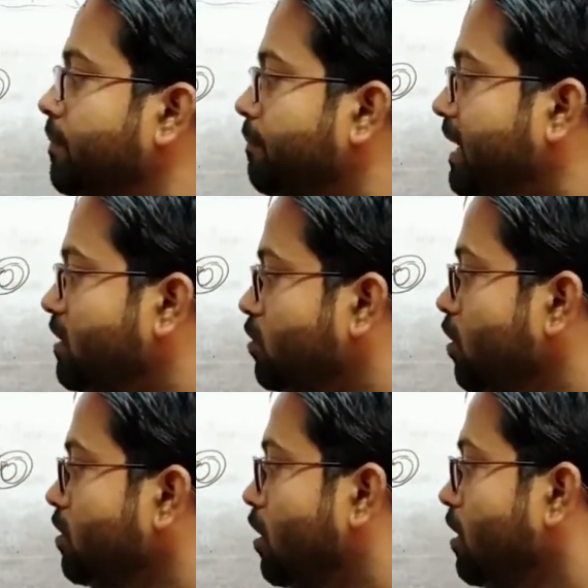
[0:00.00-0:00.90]

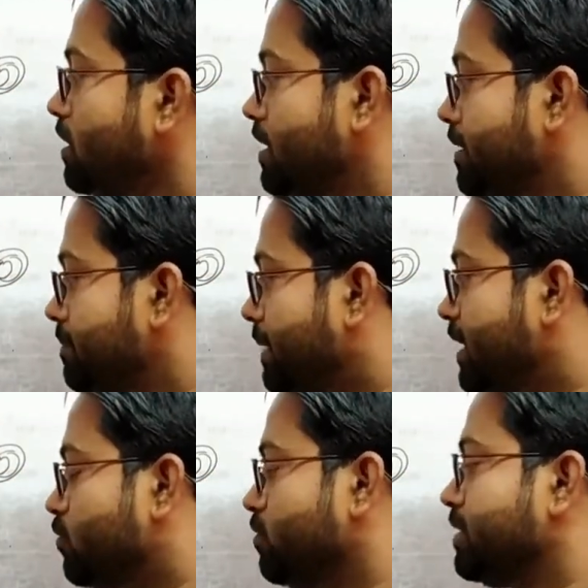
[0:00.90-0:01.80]
Micron or
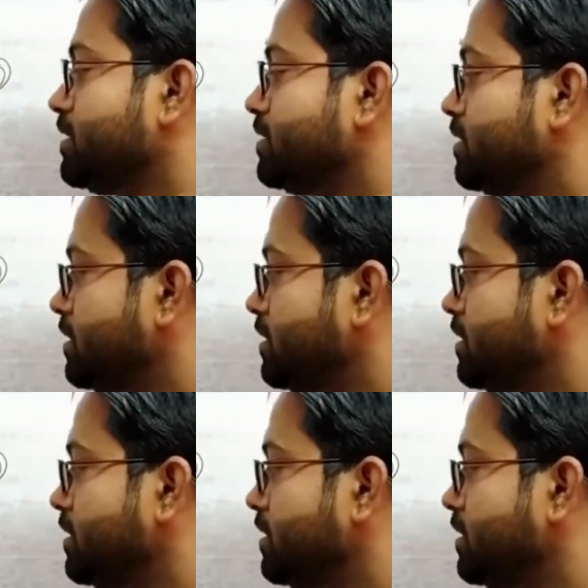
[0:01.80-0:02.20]
micrometer.